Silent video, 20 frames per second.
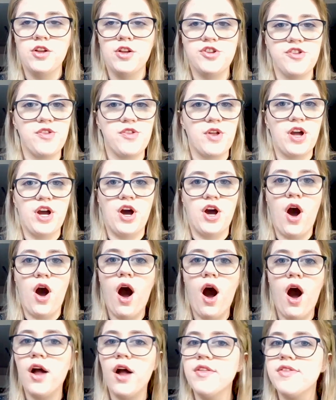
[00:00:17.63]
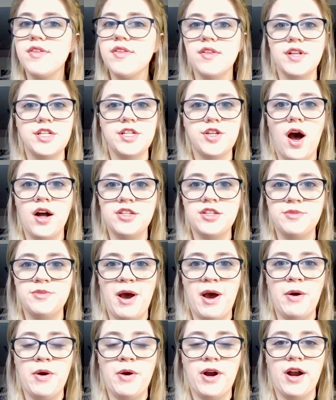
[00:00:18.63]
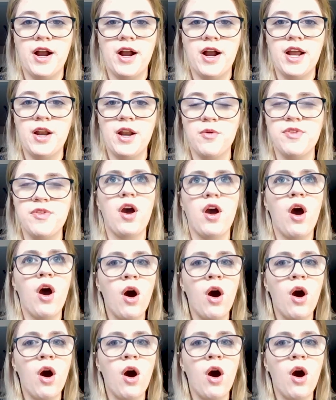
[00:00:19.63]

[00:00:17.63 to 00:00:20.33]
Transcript: just constantly talked about her, and I was like,